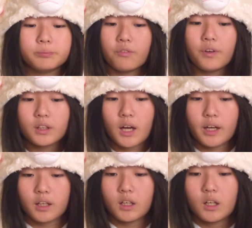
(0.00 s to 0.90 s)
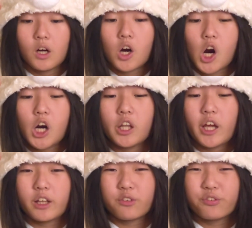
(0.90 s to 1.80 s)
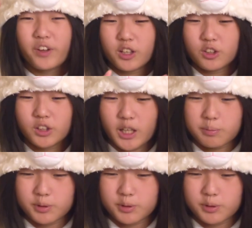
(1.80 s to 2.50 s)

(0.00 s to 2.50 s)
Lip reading: Villi are like finger-like